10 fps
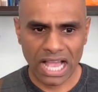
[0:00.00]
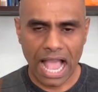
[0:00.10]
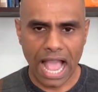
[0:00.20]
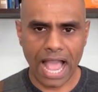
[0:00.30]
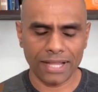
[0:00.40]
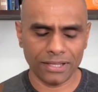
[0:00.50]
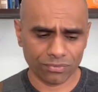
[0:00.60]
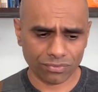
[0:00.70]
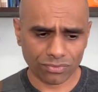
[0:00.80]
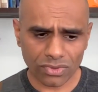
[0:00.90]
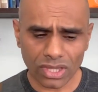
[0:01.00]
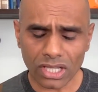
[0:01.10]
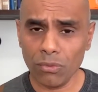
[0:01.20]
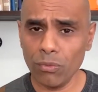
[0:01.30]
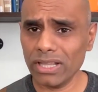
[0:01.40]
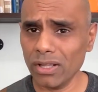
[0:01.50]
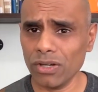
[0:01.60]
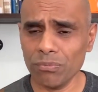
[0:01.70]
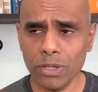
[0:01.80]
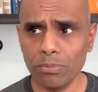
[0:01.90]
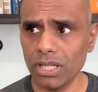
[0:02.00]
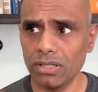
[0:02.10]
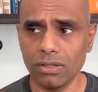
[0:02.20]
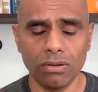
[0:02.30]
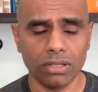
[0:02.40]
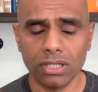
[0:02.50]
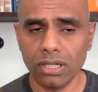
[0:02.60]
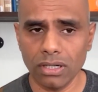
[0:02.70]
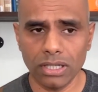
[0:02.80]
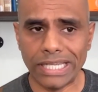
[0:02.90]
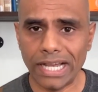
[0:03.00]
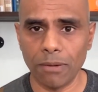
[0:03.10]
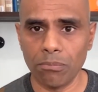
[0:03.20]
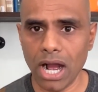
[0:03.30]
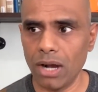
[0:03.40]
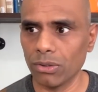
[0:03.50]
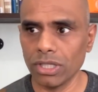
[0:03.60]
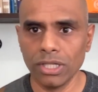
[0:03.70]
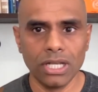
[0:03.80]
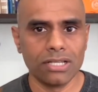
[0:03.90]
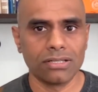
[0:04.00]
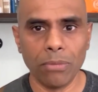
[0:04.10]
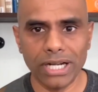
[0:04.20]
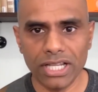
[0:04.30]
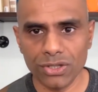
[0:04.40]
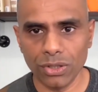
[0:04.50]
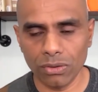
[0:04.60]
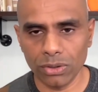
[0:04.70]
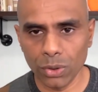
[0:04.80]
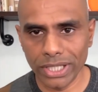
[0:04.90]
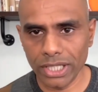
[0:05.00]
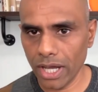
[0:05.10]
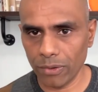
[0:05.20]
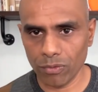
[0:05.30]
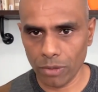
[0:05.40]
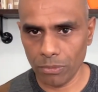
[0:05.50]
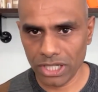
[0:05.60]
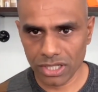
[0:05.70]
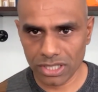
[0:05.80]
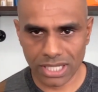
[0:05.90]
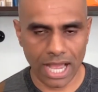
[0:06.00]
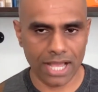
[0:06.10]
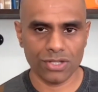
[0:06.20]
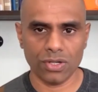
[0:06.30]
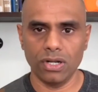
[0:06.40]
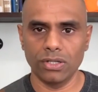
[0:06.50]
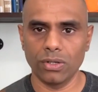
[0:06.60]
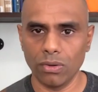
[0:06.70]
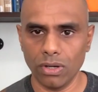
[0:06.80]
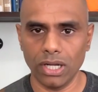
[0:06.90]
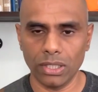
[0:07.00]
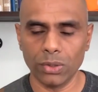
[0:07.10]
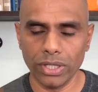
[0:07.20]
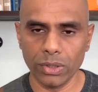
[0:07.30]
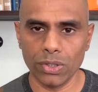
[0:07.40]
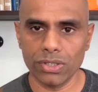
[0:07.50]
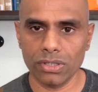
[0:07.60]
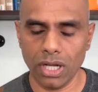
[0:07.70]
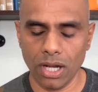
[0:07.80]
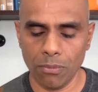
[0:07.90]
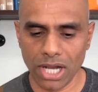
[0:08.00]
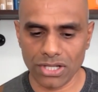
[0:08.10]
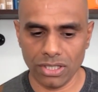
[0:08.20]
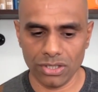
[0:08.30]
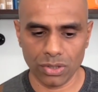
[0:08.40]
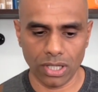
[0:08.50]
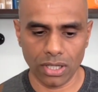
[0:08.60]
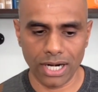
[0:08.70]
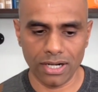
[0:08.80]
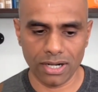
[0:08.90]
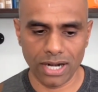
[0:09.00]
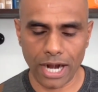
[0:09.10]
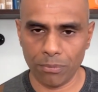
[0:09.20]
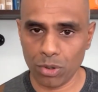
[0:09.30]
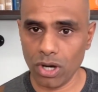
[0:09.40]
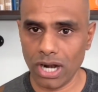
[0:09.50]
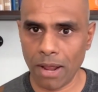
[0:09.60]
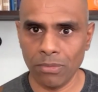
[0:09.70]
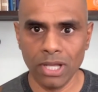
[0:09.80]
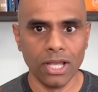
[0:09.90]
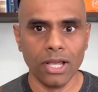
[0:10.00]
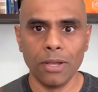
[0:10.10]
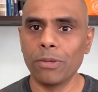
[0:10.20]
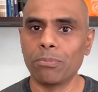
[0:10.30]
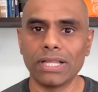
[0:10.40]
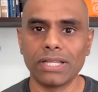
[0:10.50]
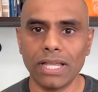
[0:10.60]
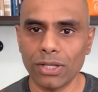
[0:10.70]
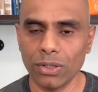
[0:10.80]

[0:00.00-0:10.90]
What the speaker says: And when a lot of people hear about somebody's doing the environmental science, or doing those masters or undergrad program, people think